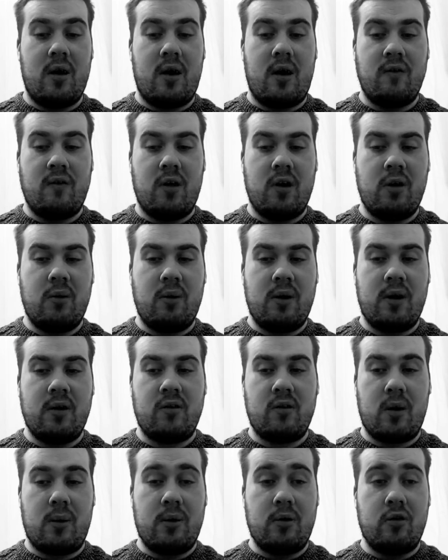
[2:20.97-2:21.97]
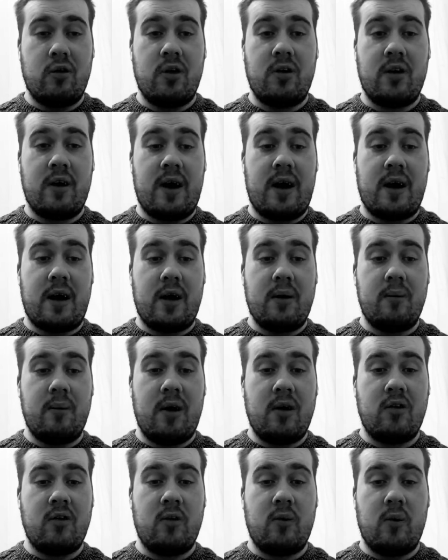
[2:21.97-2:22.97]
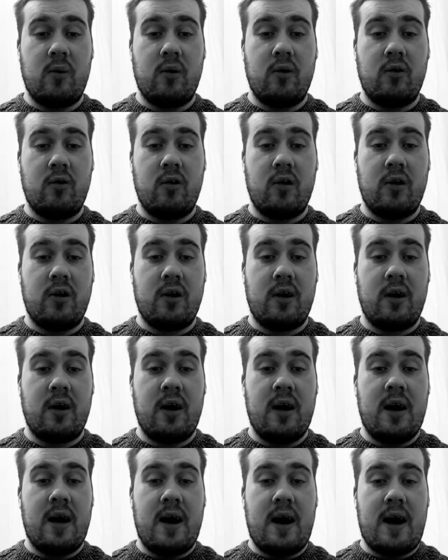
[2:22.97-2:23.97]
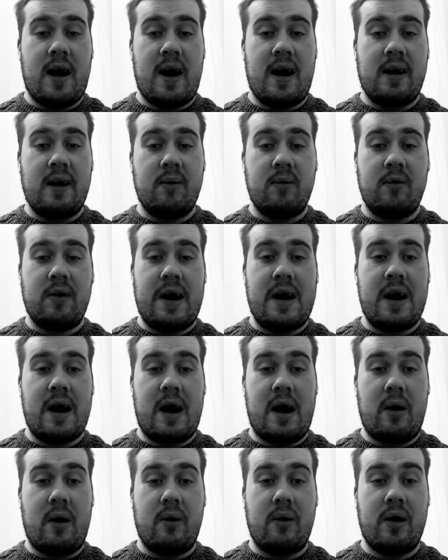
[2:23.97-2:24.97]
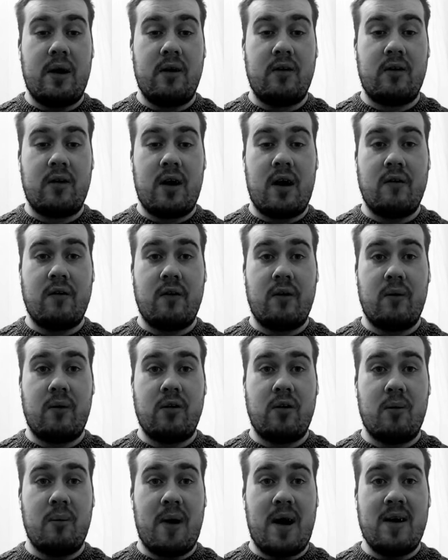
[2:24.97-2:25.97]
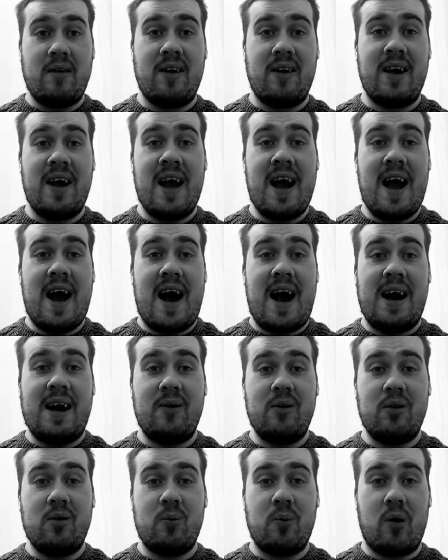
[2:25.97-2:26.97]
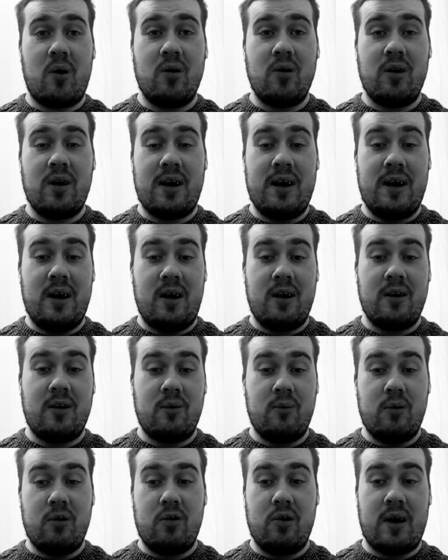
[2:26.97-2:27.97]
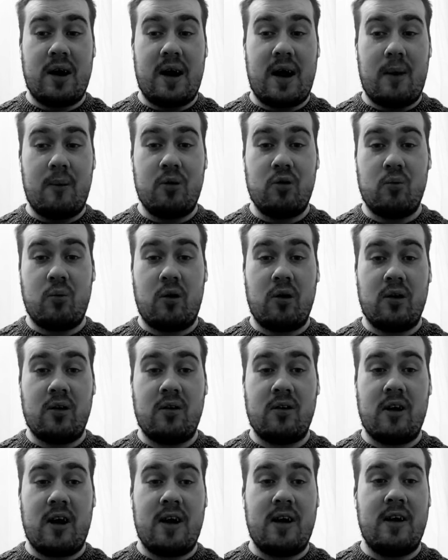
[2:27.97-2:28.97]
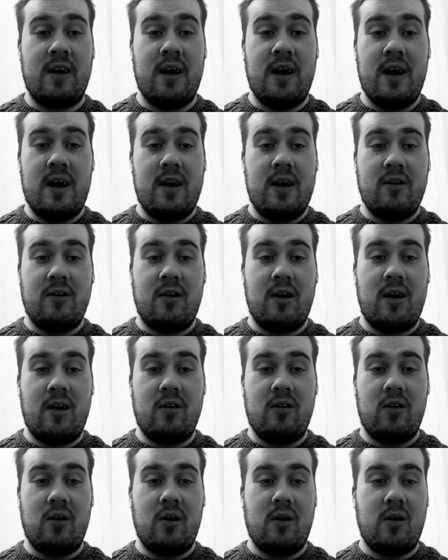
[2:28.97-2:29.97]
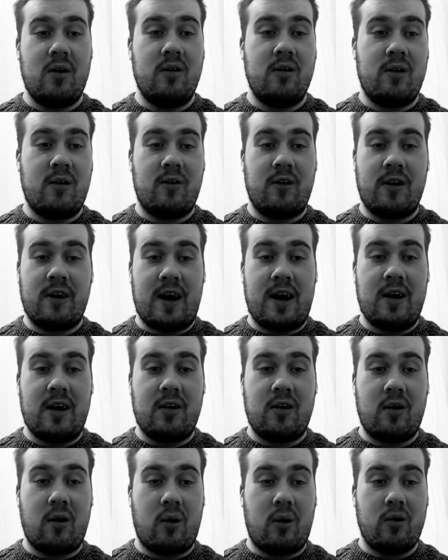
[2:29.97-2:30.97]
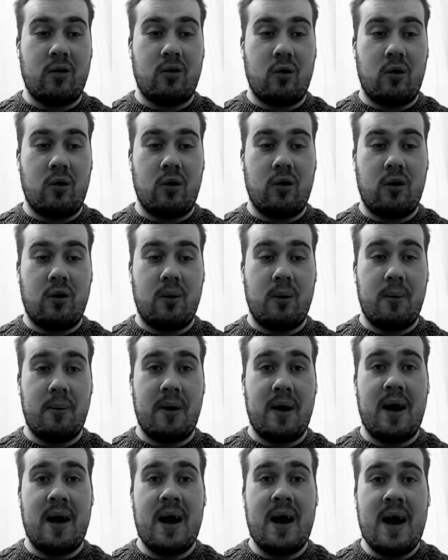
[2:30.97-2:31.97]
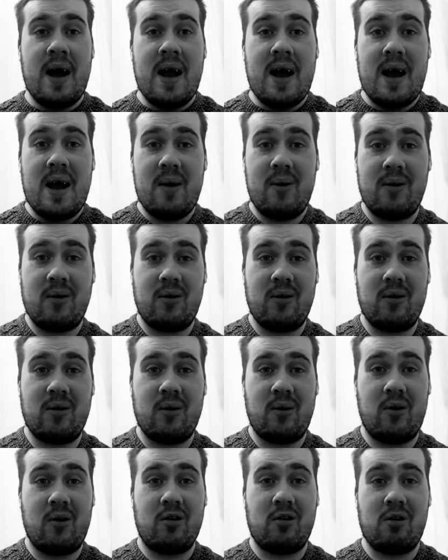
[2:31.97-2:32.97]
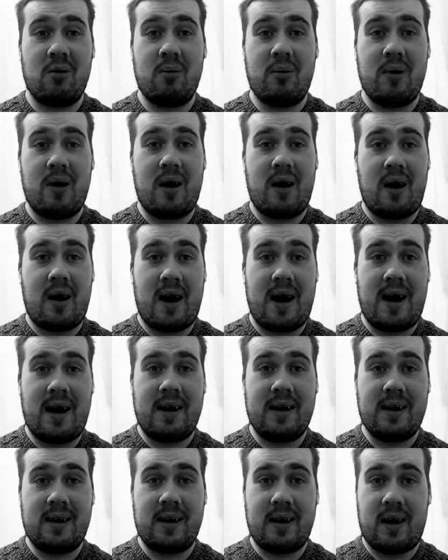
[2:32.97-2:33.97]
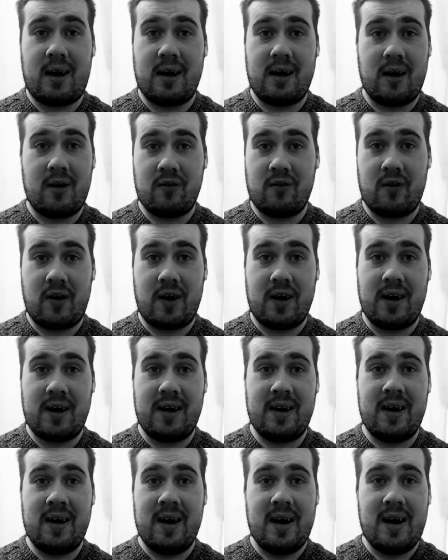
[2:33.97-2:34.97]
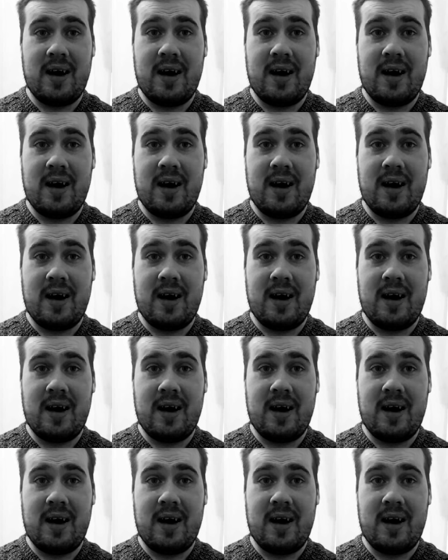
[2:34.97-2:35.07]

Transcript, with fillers: I found him on go on Twitter, and I messaged him on Twitter, and he was saying how his cover was amazing, and he responded, he liked and retweeted it, and responded saying, cheers dude, and stuff like that, so I was talking to him a bit, which was awesome, and I love finding